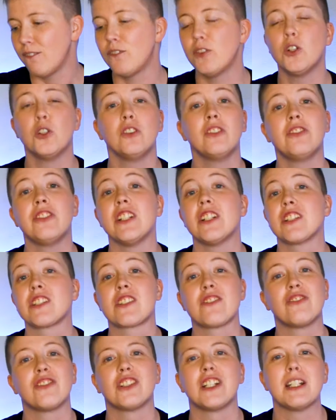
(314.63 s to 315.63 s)
full fierce
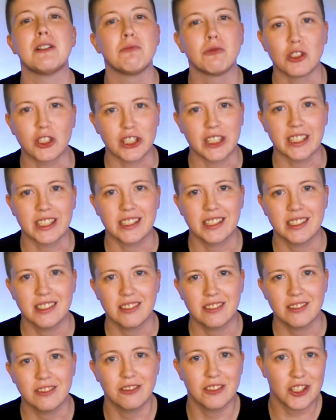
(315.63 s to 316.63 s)
framework,
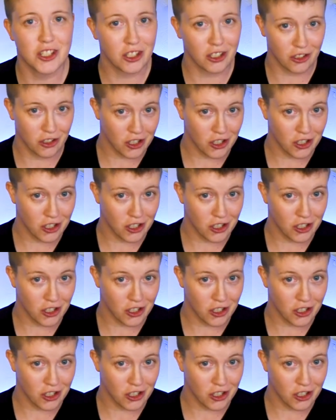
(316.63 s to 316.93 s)
which I'll